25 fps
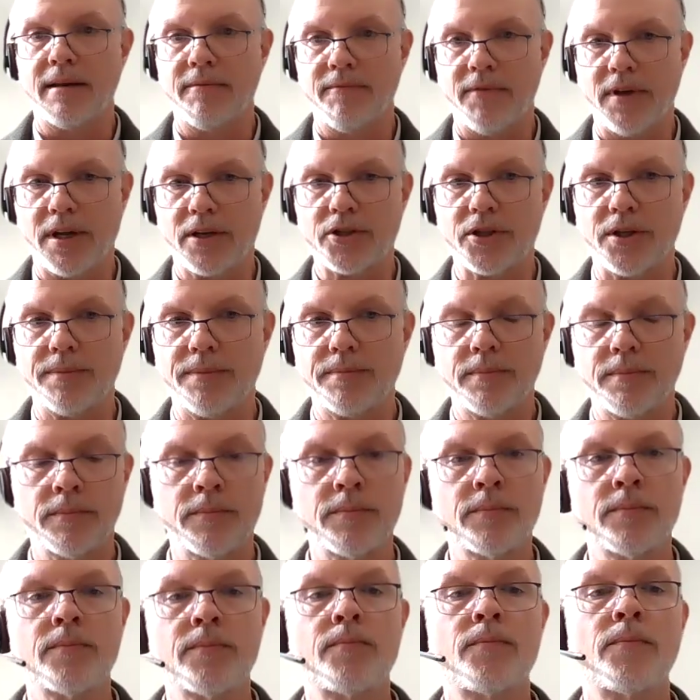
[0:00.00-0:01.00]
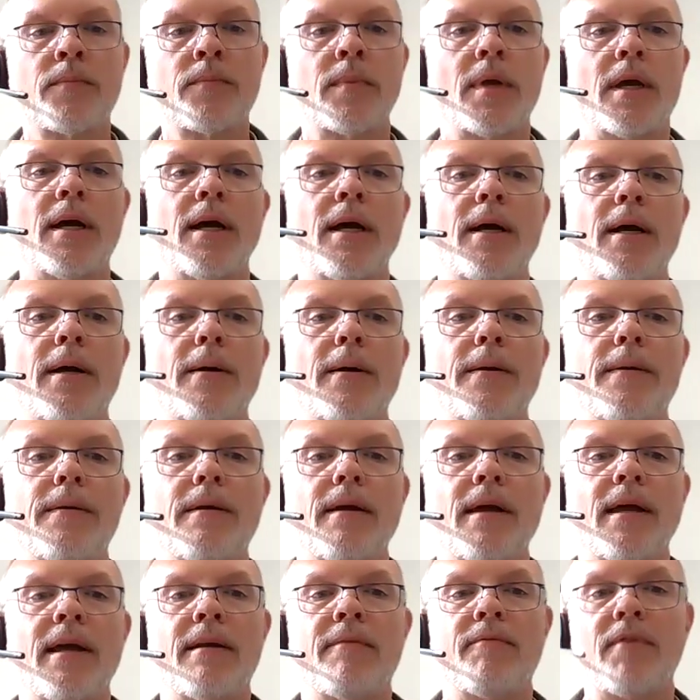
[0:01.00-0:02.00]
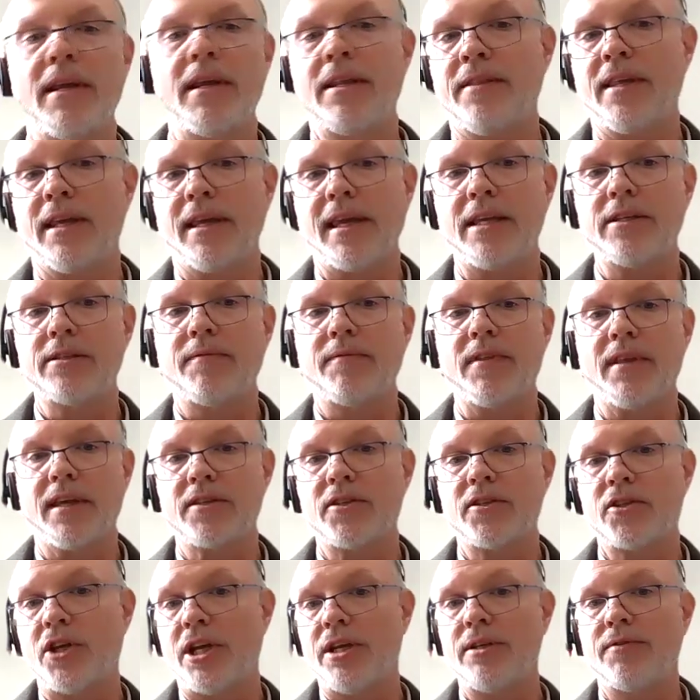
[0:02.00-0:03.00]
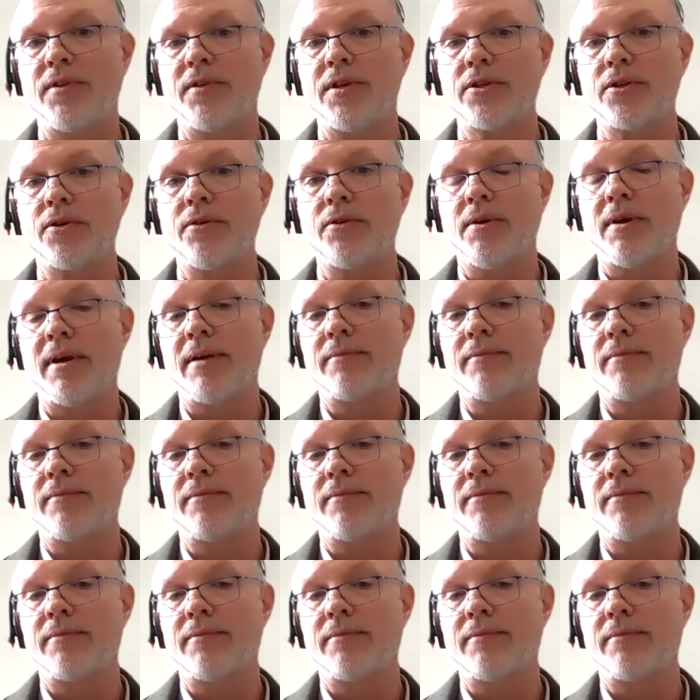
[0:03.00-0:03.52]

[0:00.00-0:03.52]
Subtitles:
conviction. And in the case of the exchange visitor,